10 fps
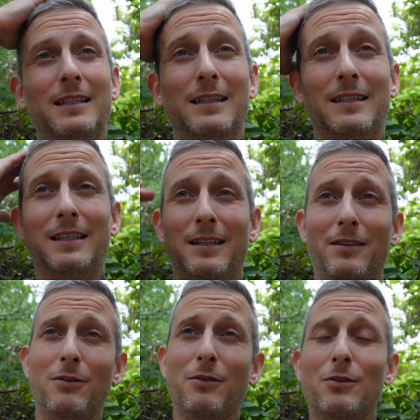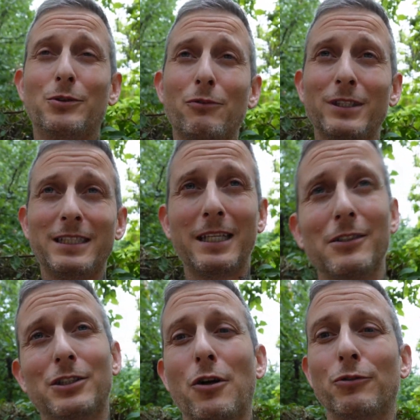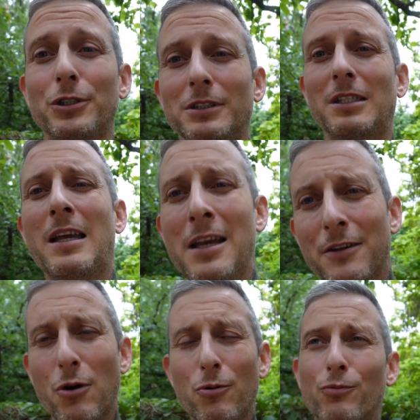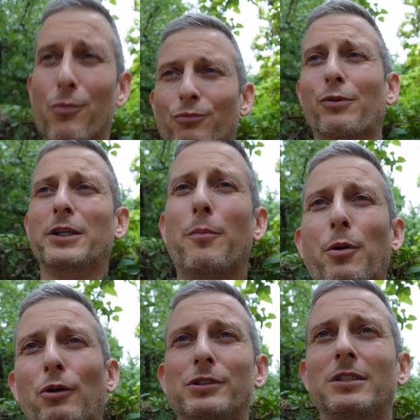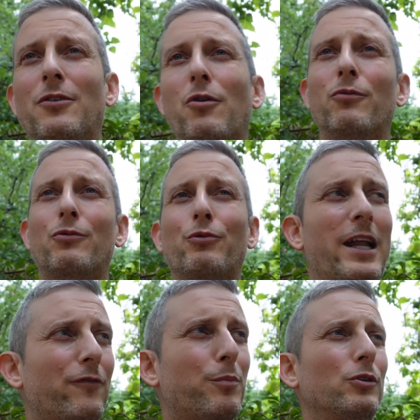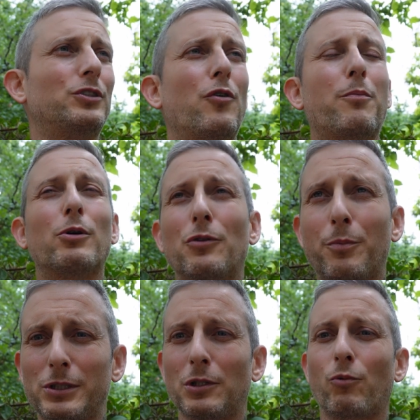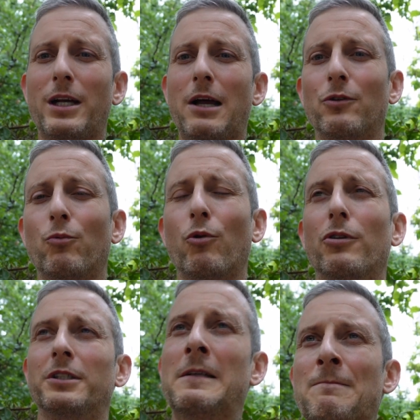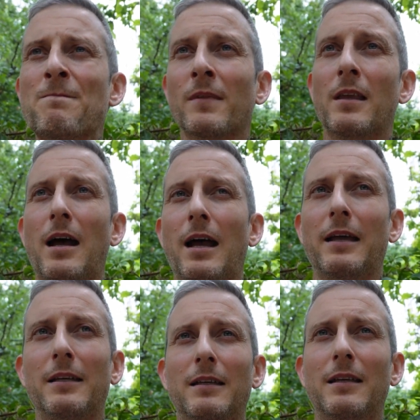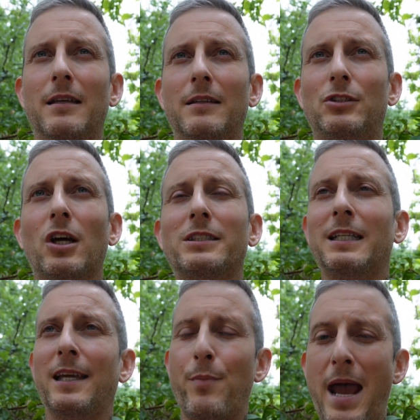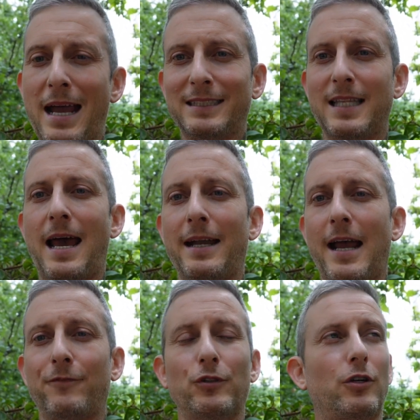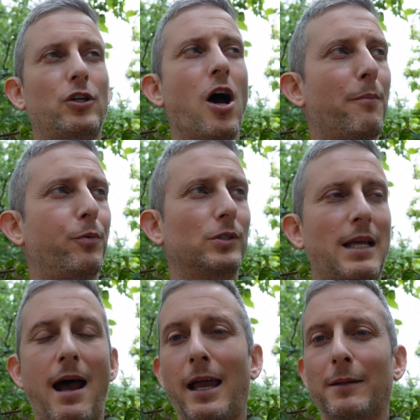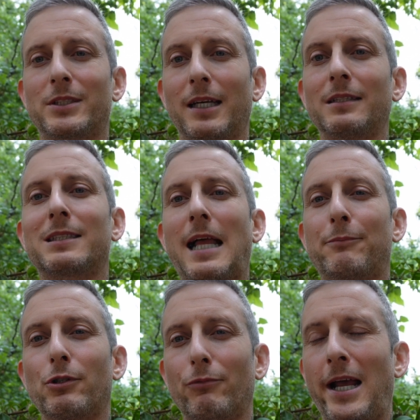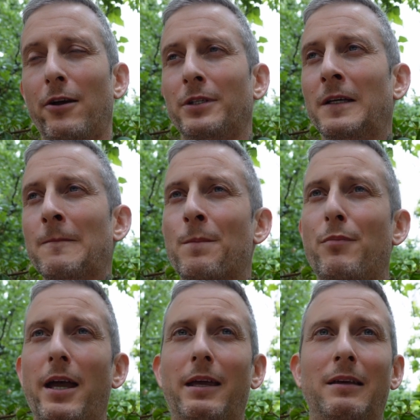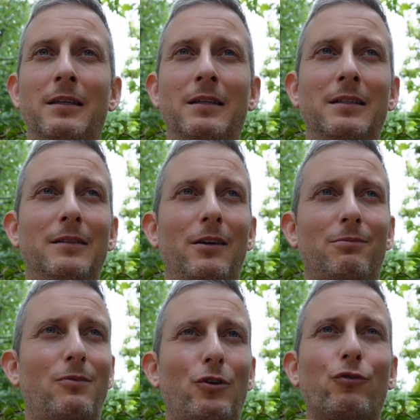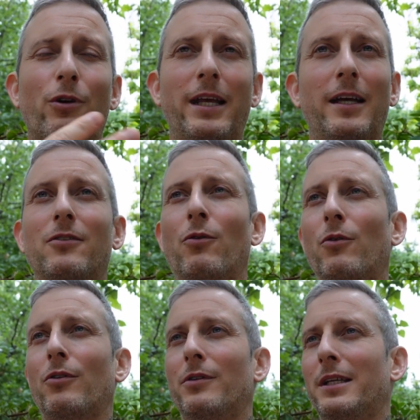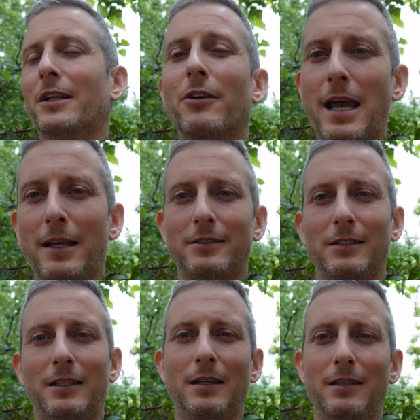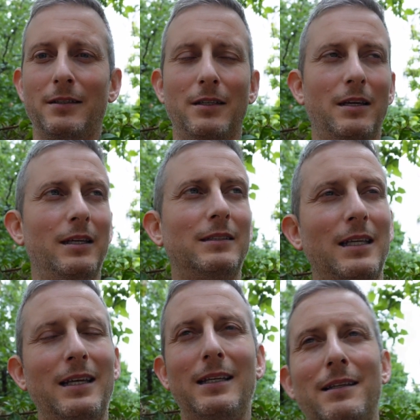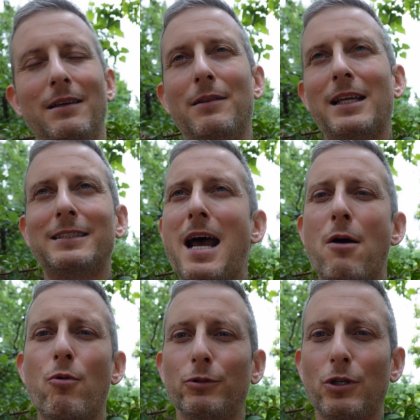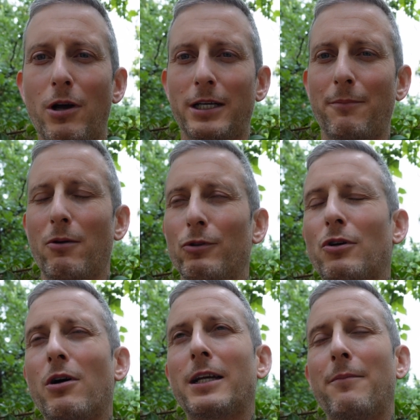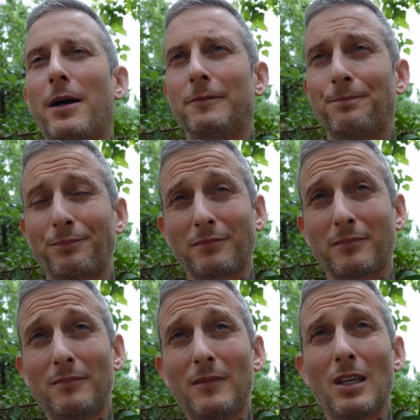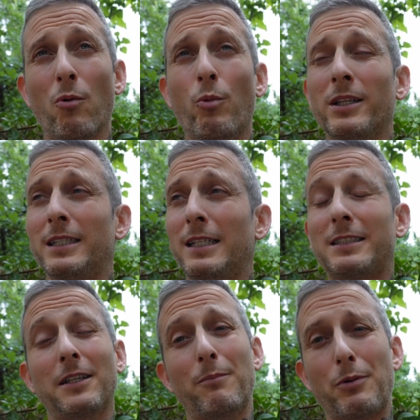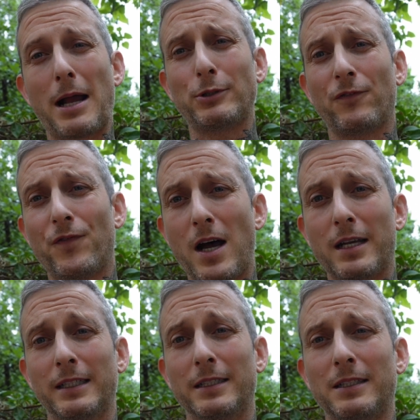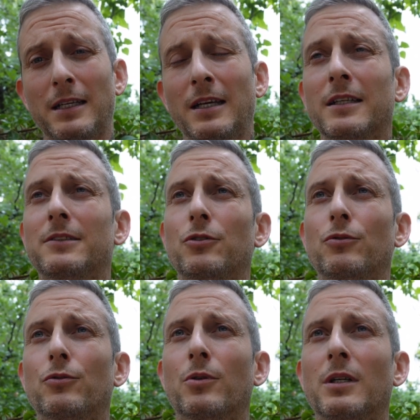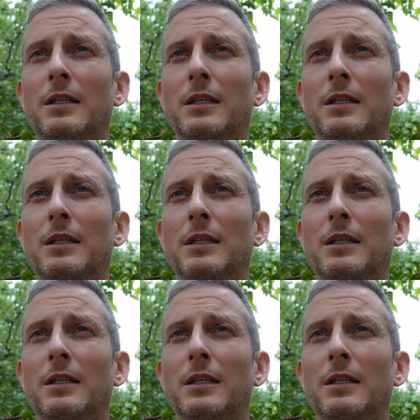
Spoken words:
Those are ridiculous notions. No real person, no creative person, no person who puts their work out in the world doesn't get past that after a couple times getting slapped around by a critic or the internet. That's not what we're talking about. We're talking about a willingness and perhaps a fondness to